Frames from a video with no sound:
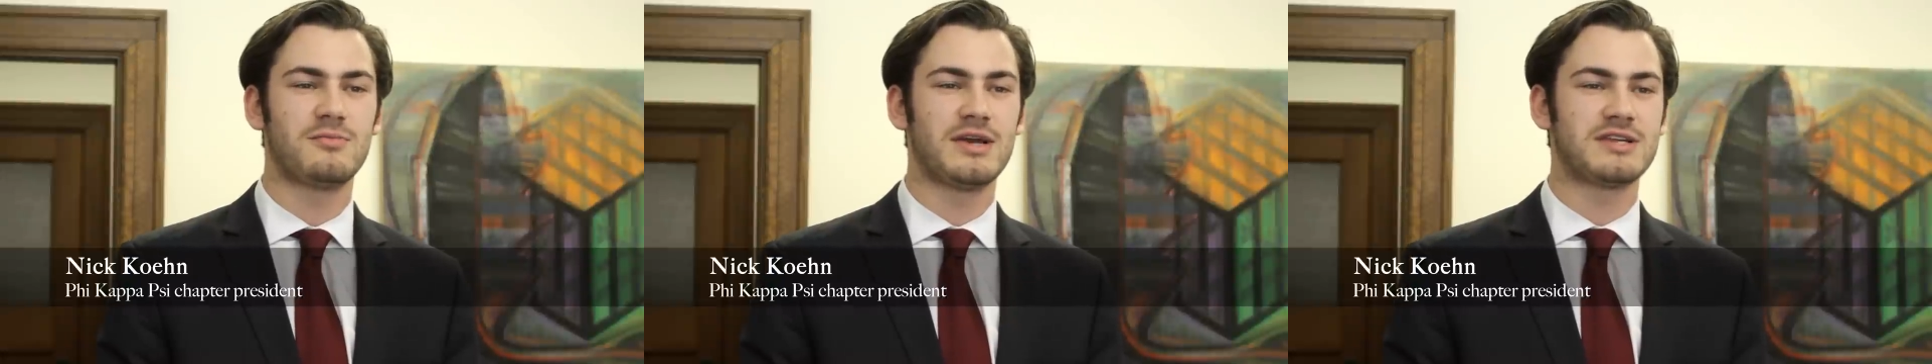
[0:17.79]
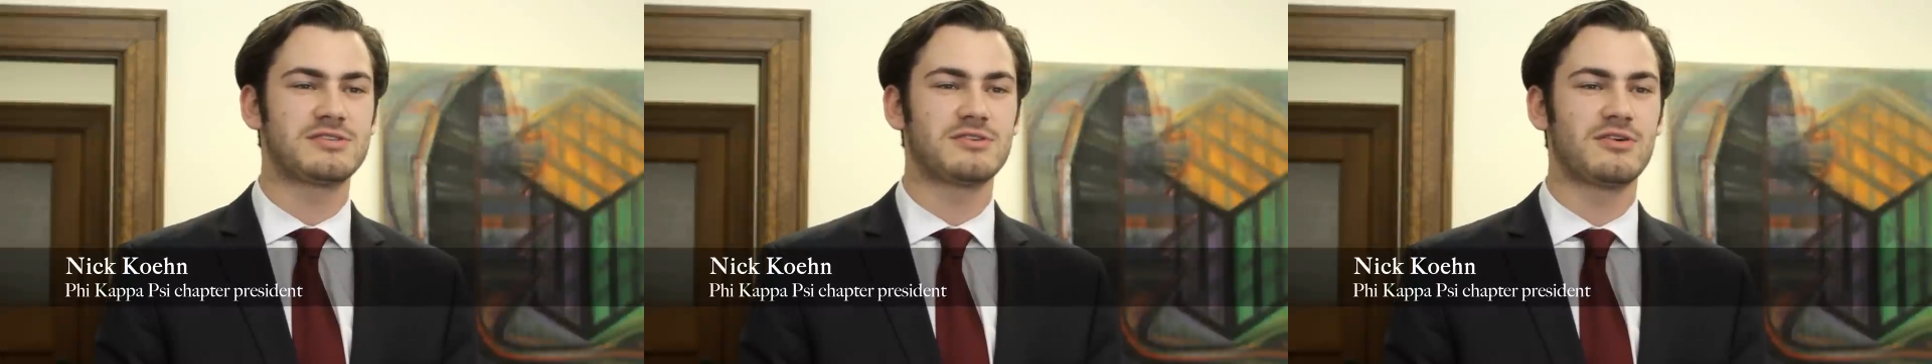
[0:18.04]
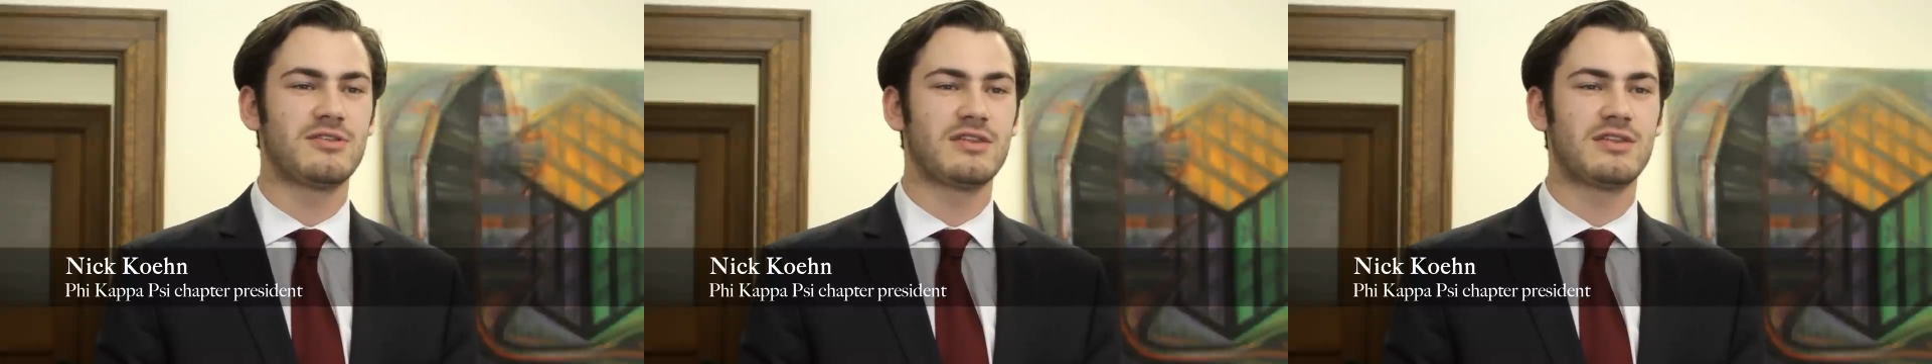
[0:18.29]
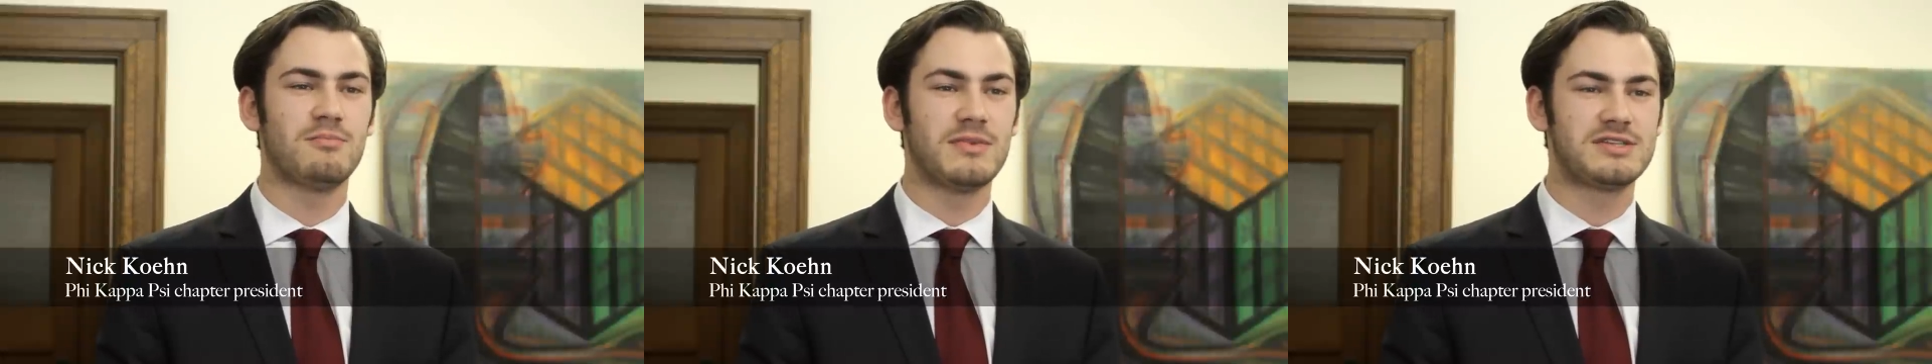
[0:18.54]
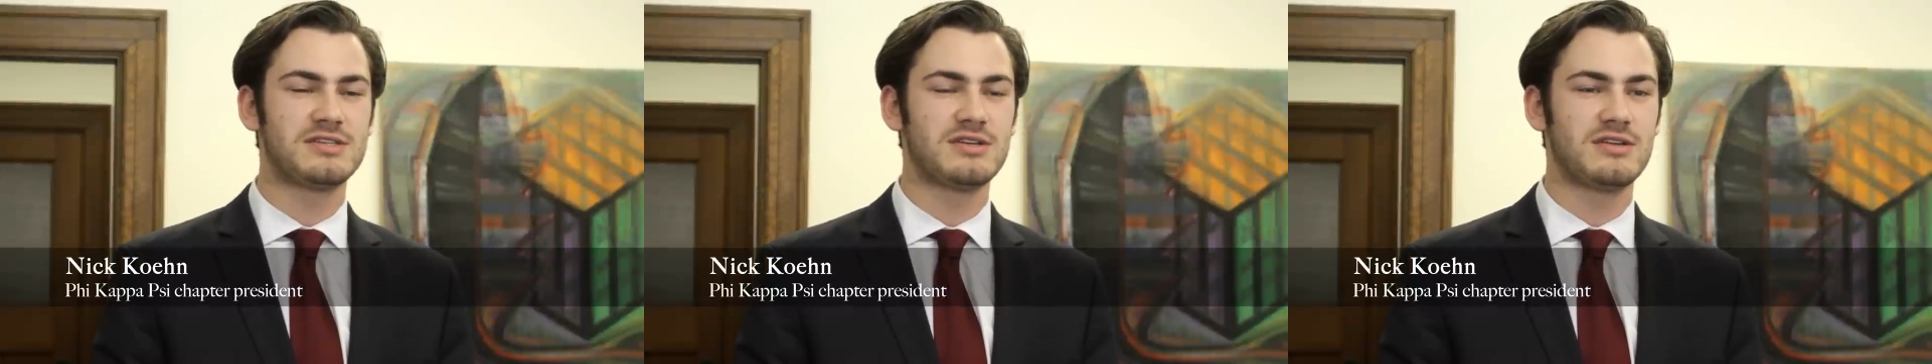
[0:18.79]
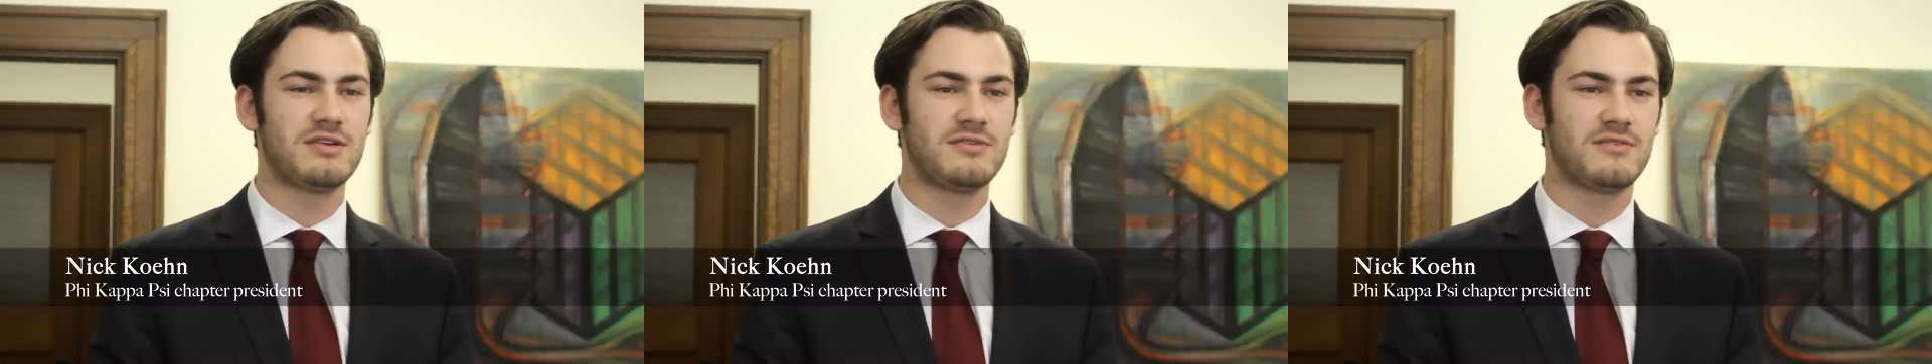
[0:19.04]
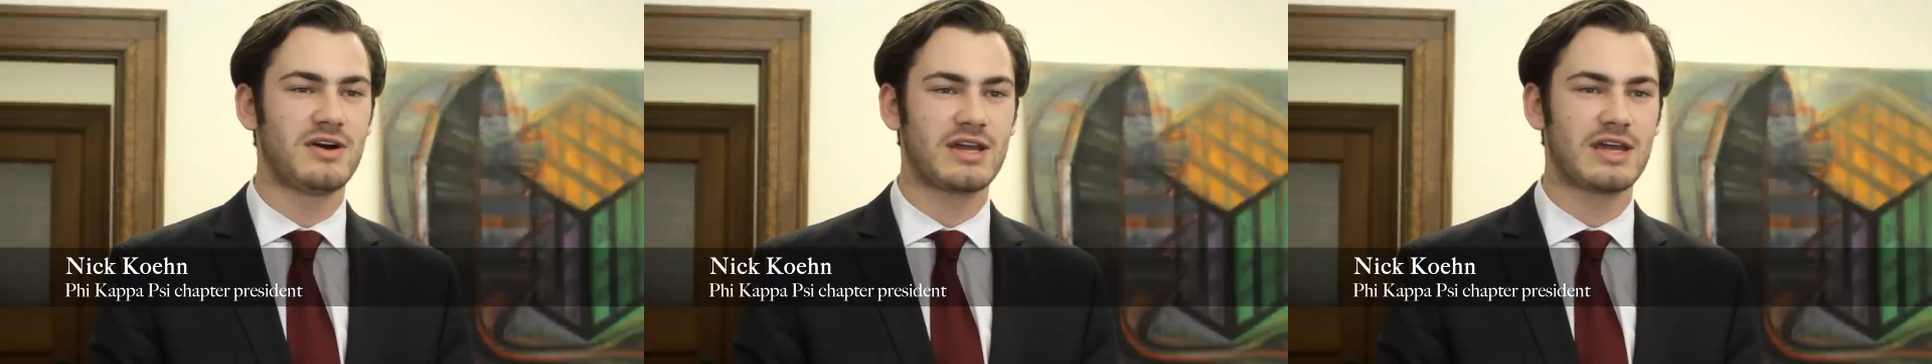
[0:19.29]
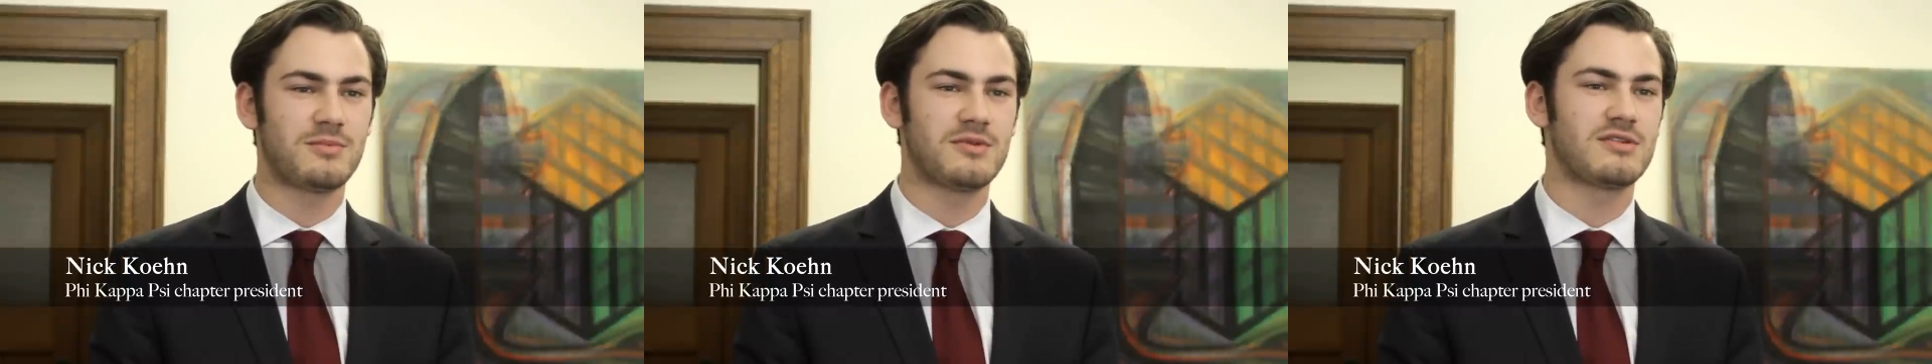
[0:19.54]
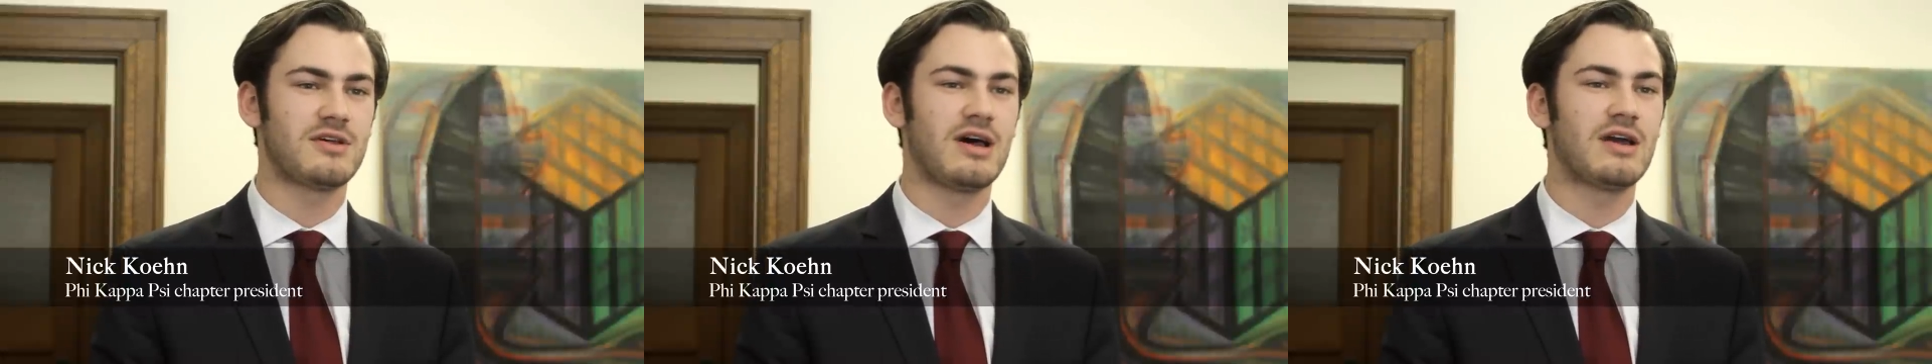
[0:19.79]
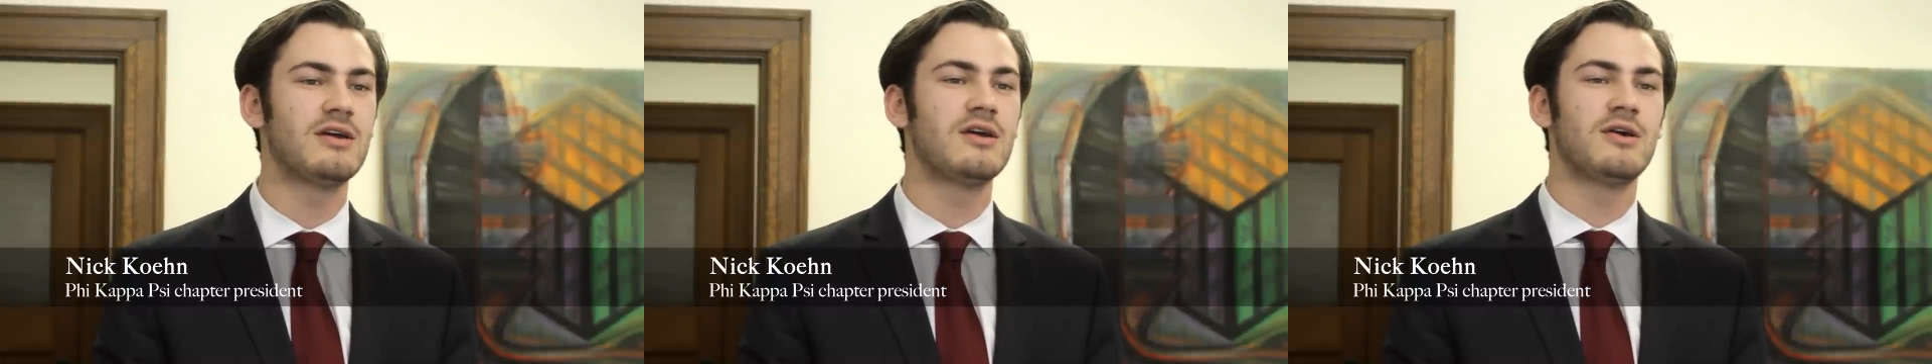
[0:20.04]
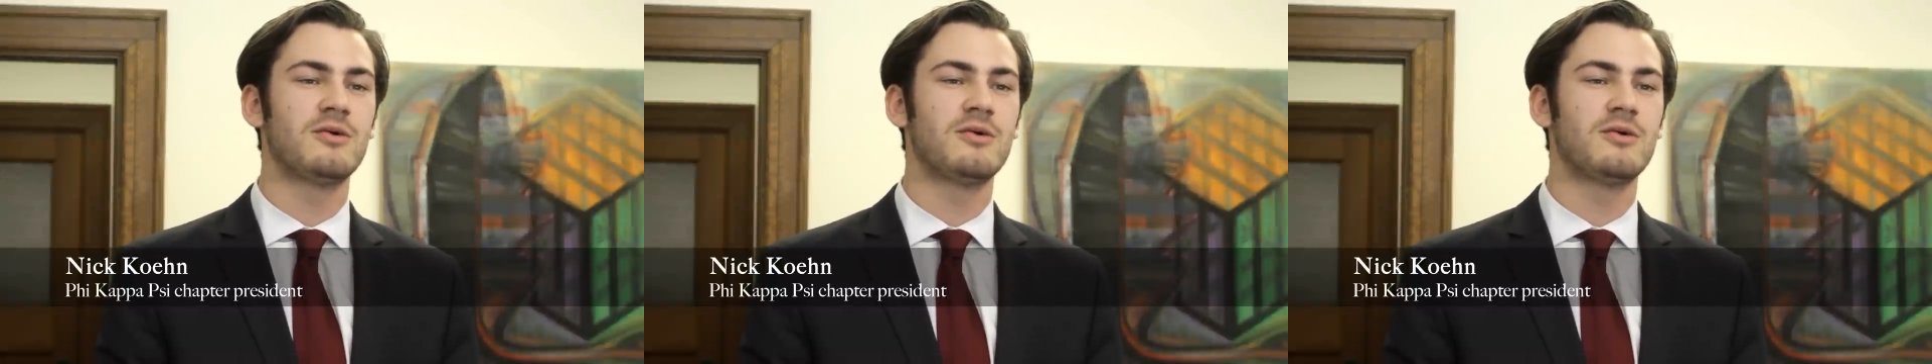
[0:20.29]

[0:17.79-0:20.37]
to make sure that the mission of Phi Kappa Psi